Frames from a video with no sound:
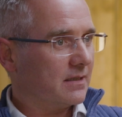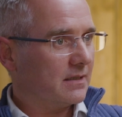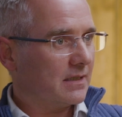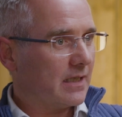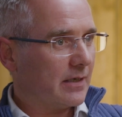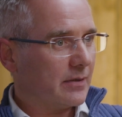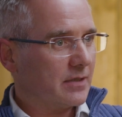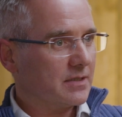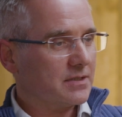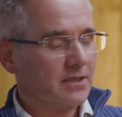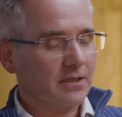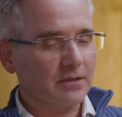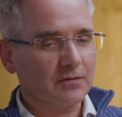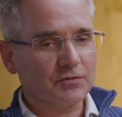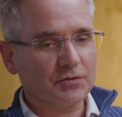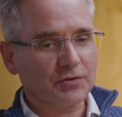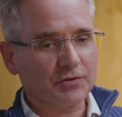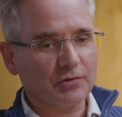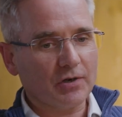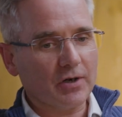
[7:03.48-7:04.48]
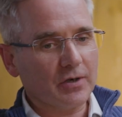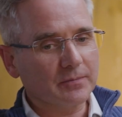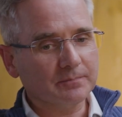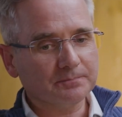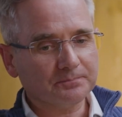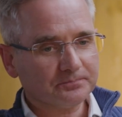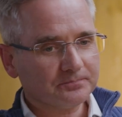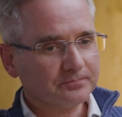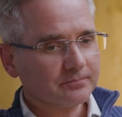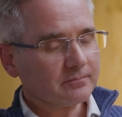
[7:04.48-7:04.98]
allow ourselves to grow.
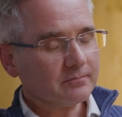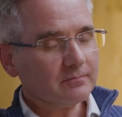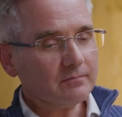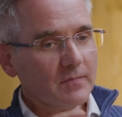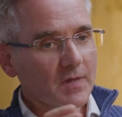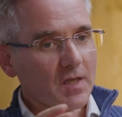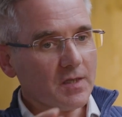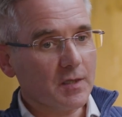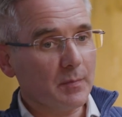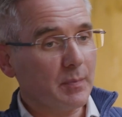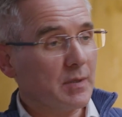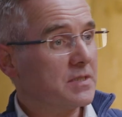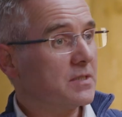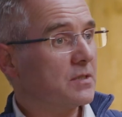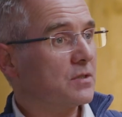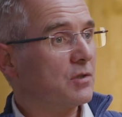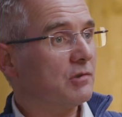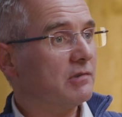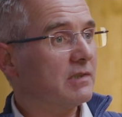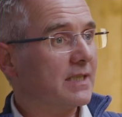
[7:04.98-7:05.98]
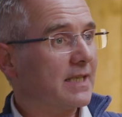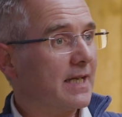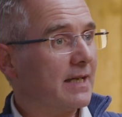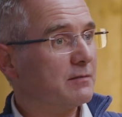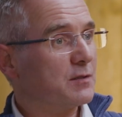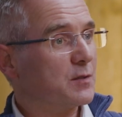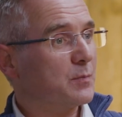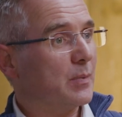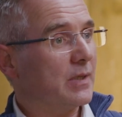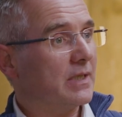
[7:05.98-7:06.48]
The business current
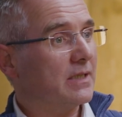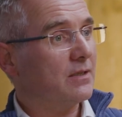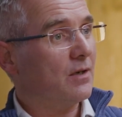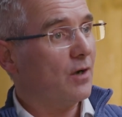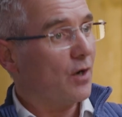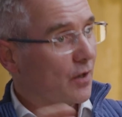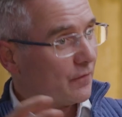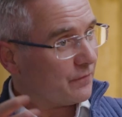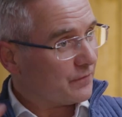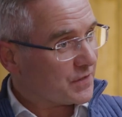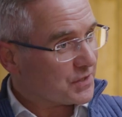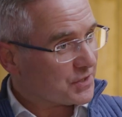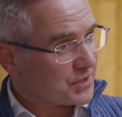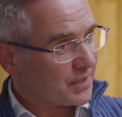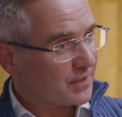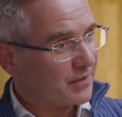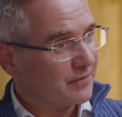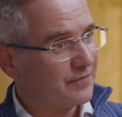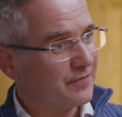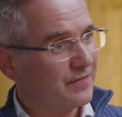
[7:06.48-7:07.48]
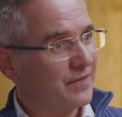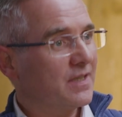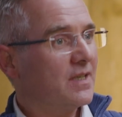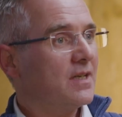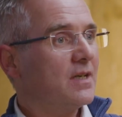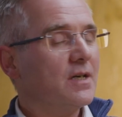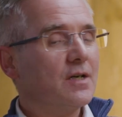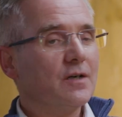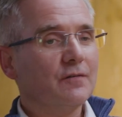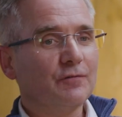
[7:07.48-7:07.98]
account's been off the shelf
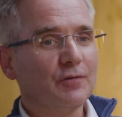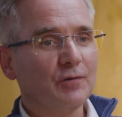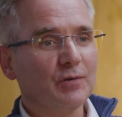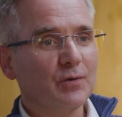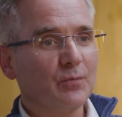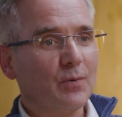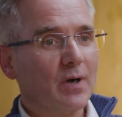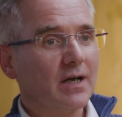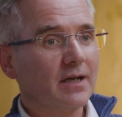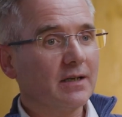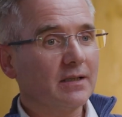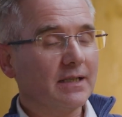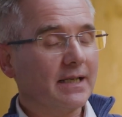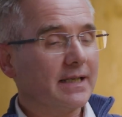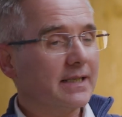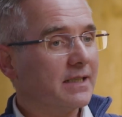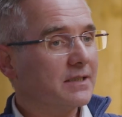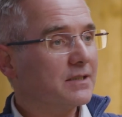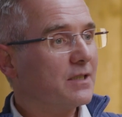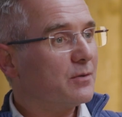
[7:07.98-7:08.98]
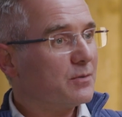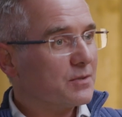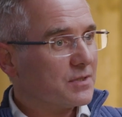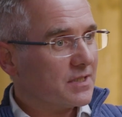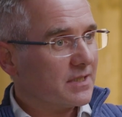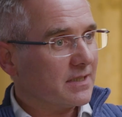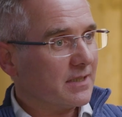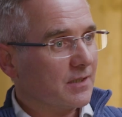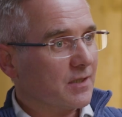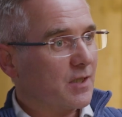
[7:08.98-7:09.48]
for a while, and I don't
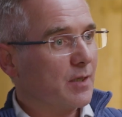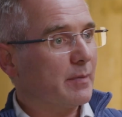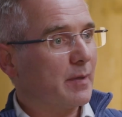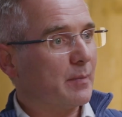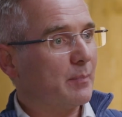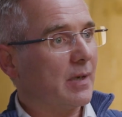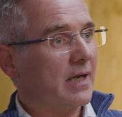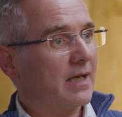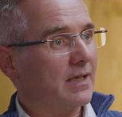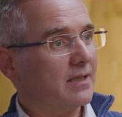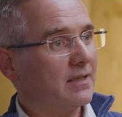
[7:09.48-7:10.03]
see that coming back